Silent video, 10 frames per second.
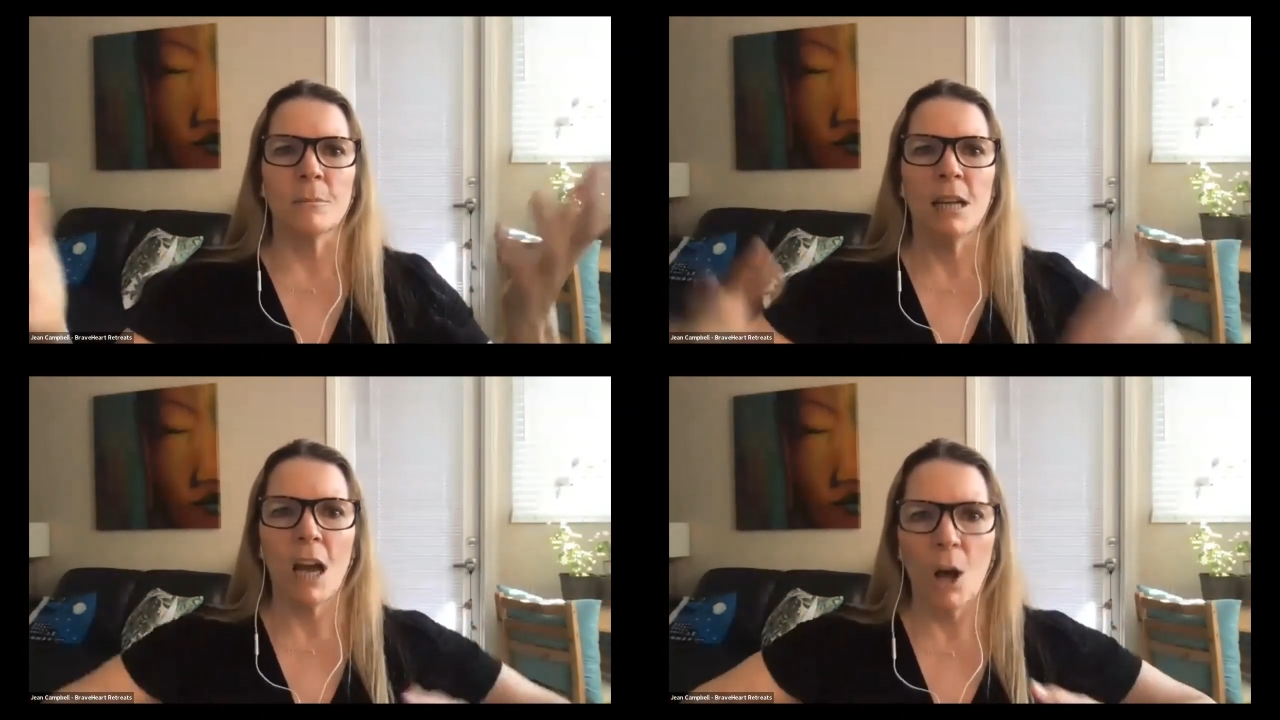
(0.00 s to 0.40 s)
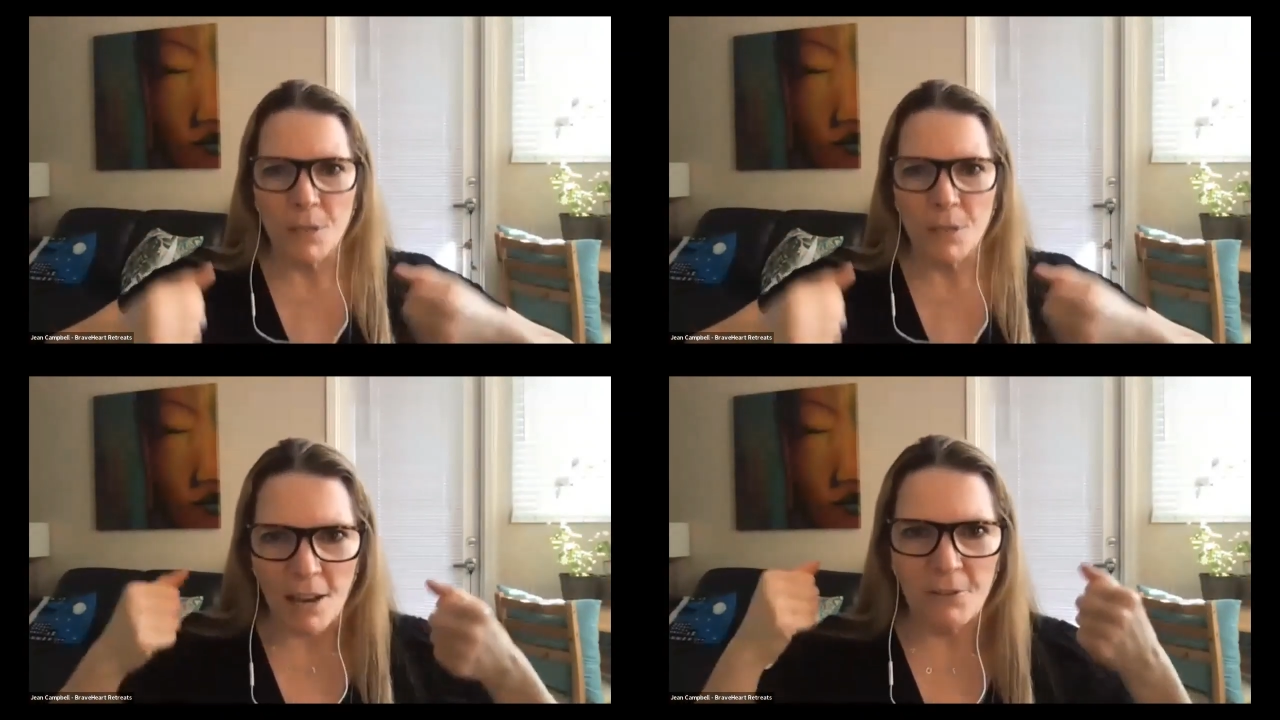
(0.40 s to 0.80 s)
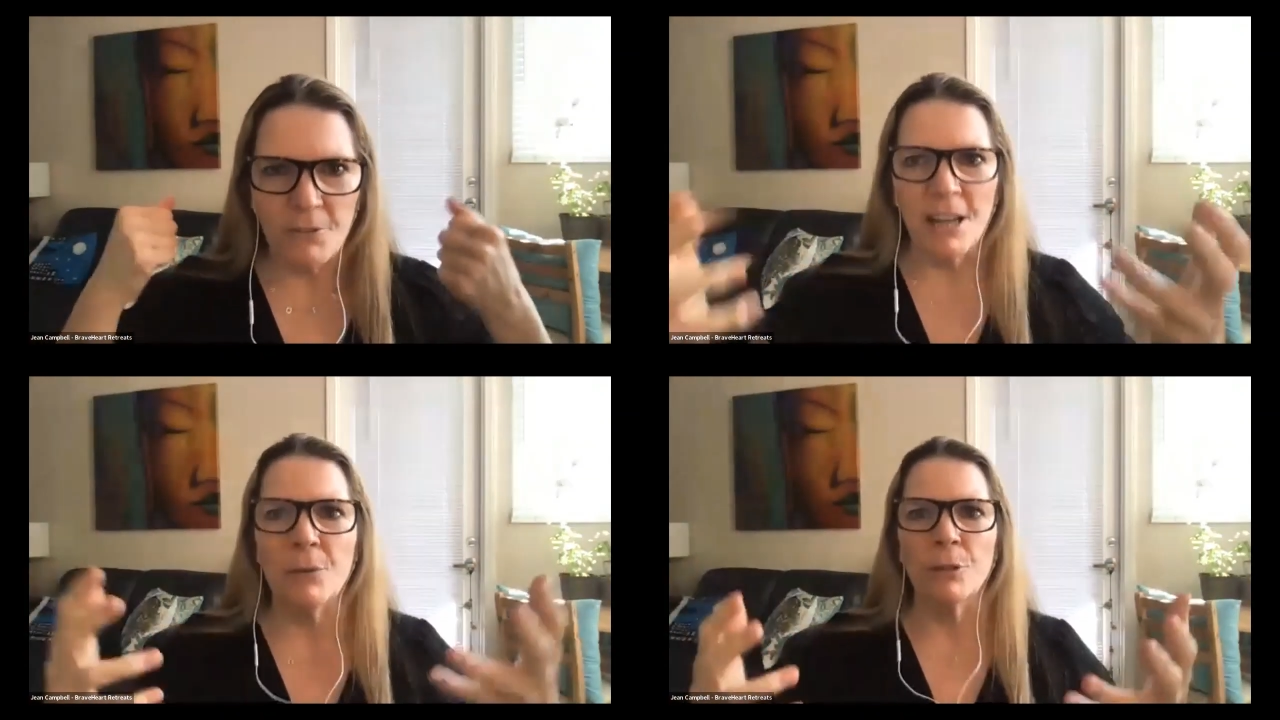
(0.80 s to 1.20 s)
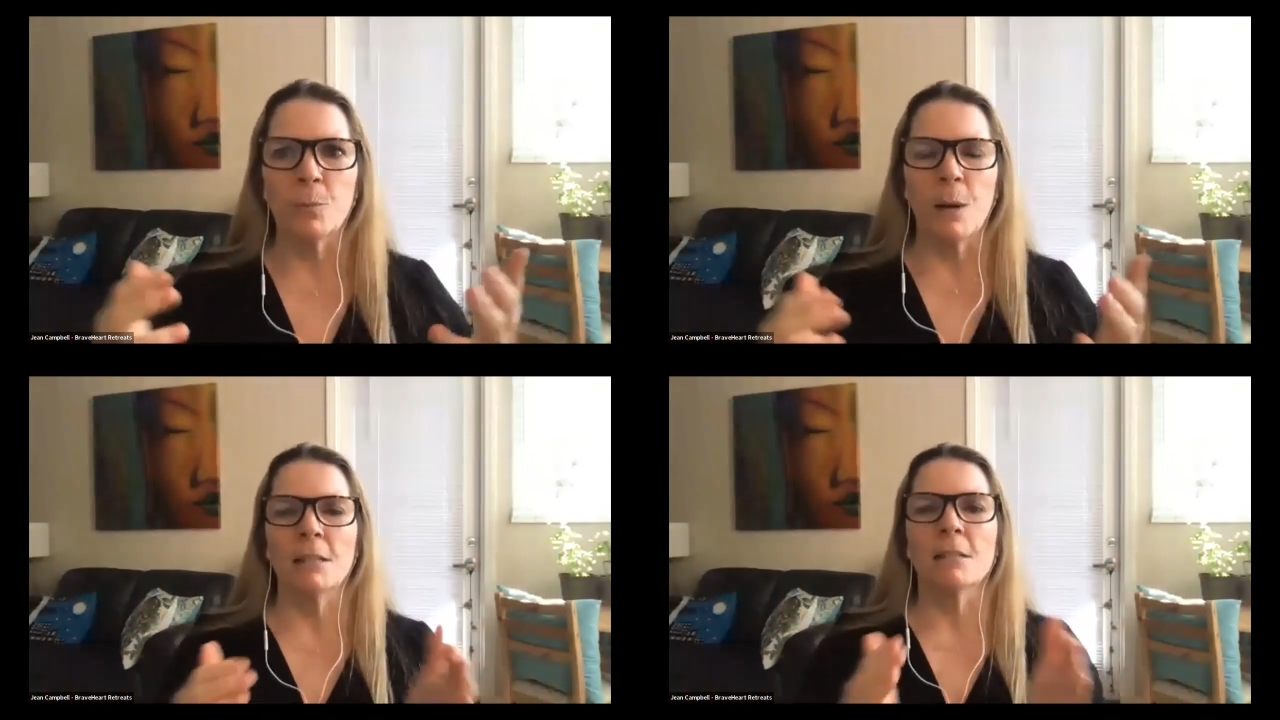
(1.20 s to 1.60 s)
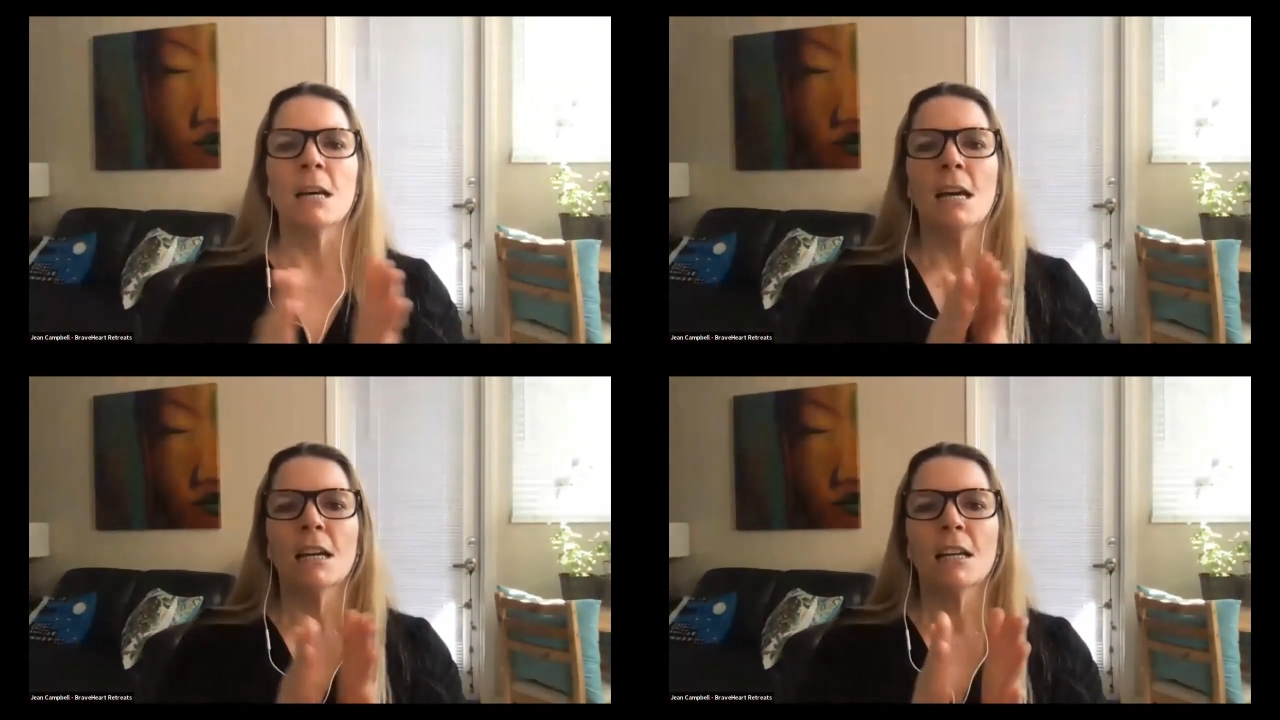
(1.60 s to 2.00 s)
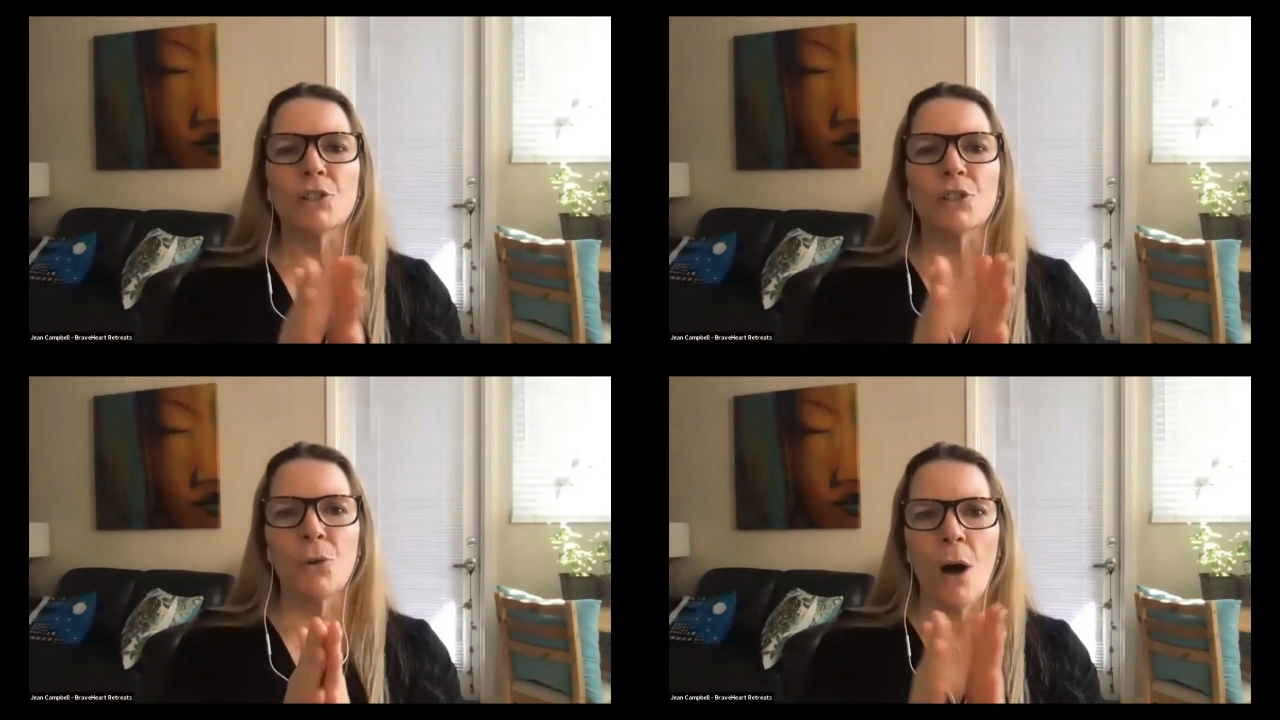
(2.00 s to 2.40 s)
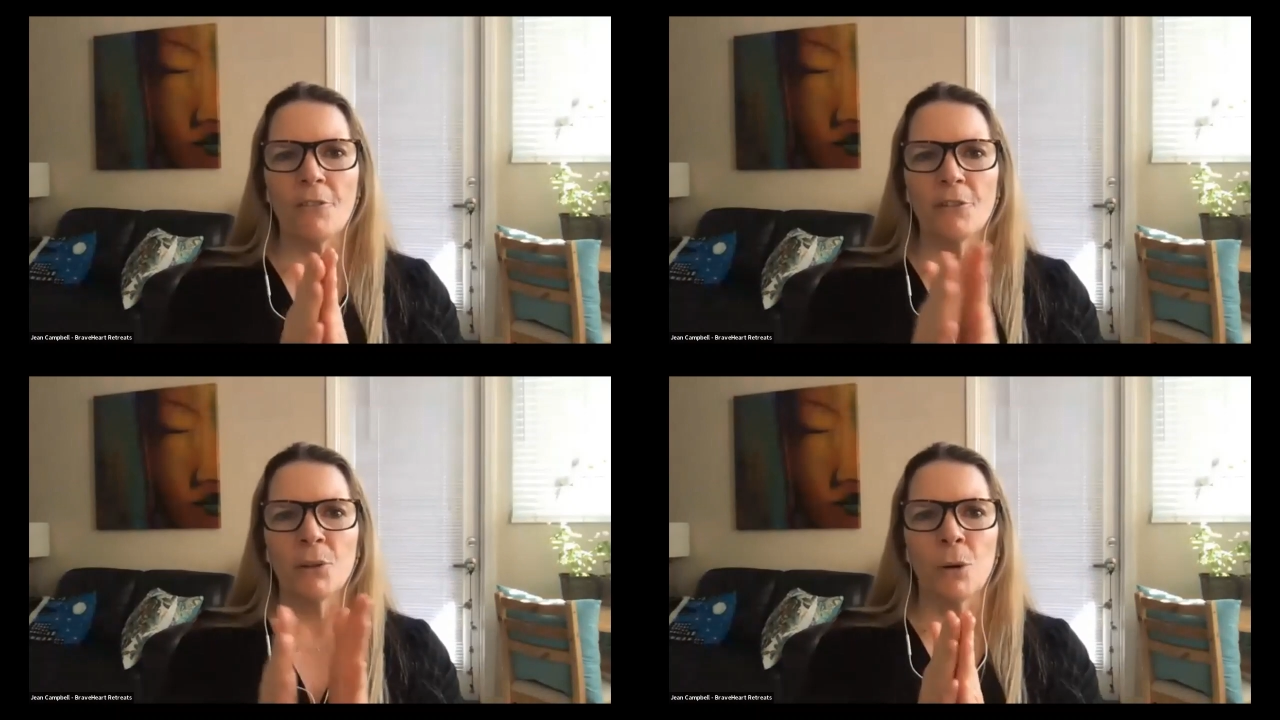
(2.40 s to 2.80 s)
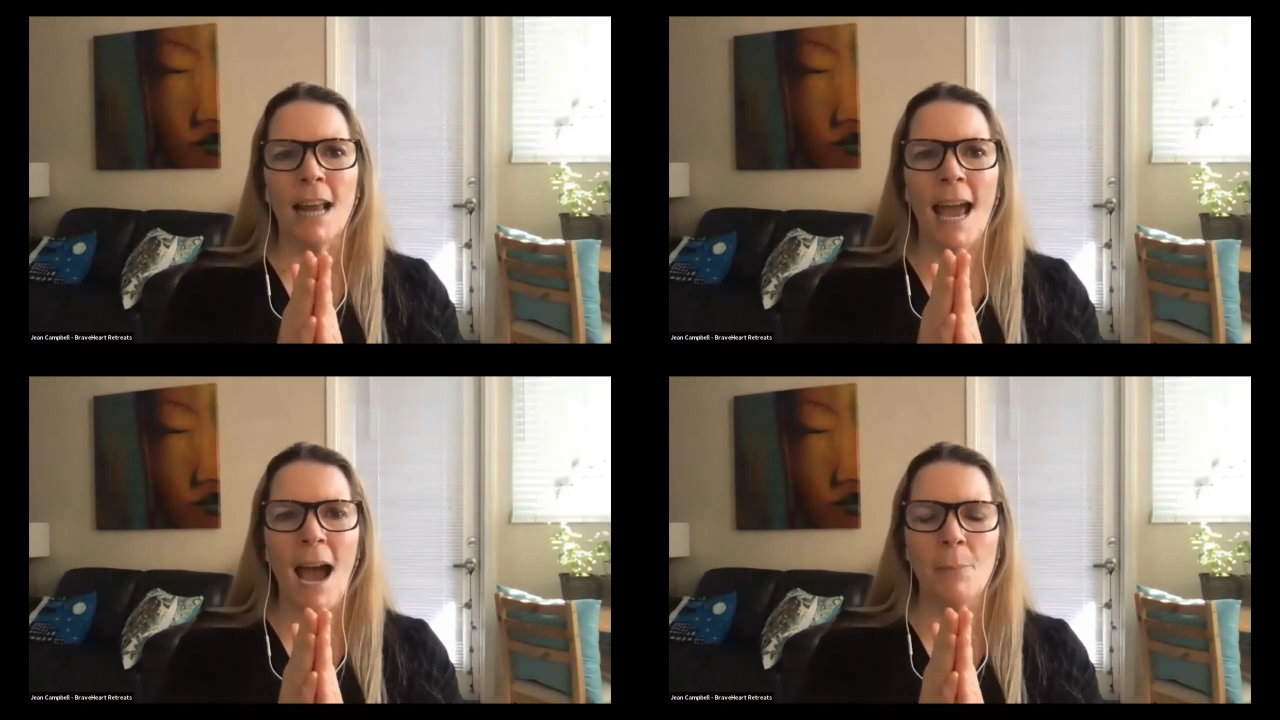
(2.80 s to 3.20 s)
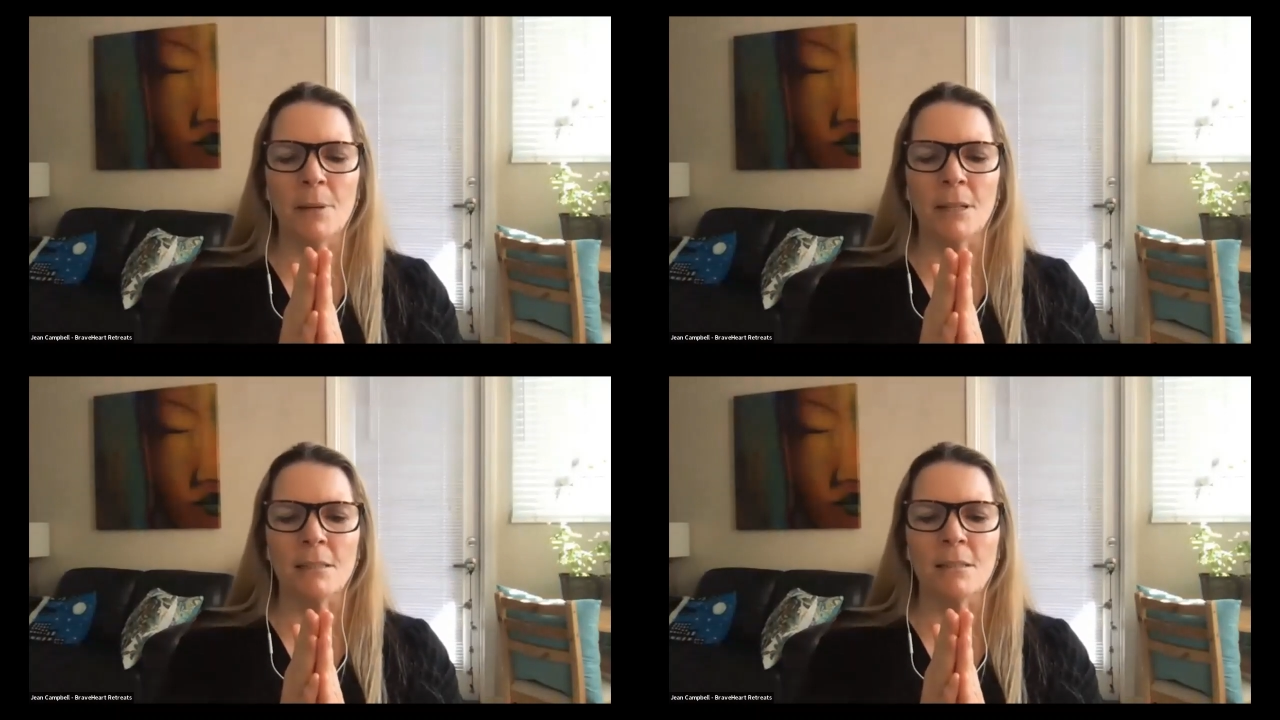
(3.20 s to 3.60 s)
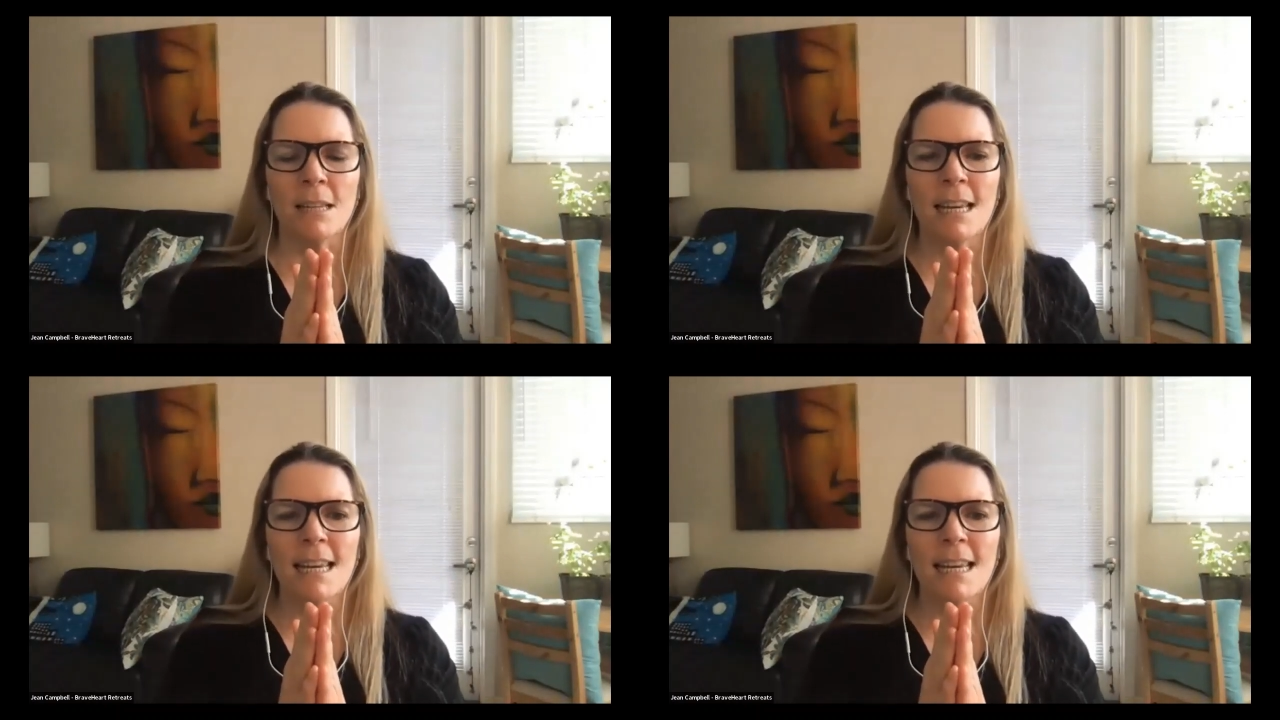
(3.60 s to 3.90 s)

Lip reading: It helps that fight response, because so often what happens